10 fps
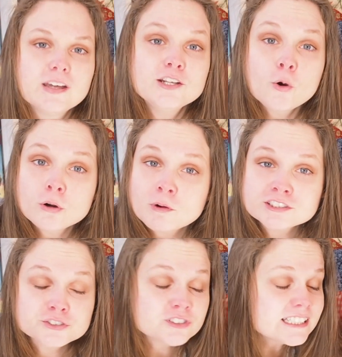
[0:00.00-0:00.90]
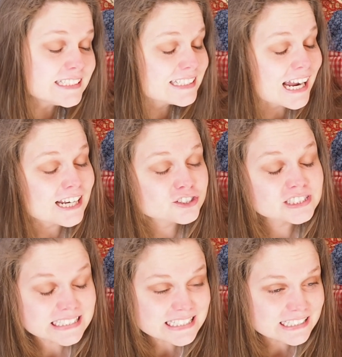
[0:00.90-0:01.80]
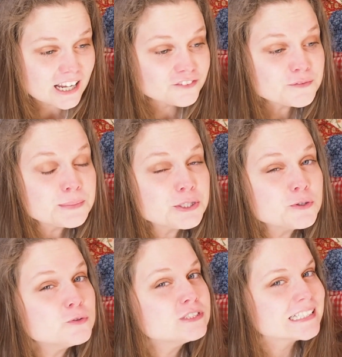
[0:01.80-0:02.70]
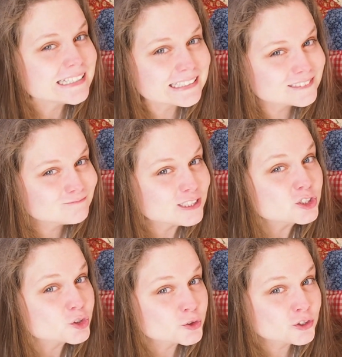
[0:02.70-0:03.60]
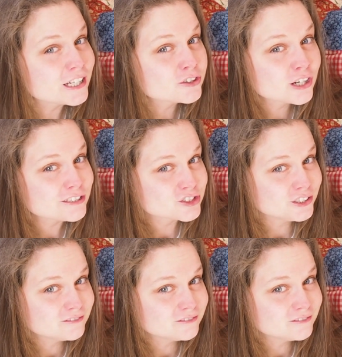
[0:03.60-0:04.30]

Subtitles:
And no one wants to read an entire scene of musing, internal narration.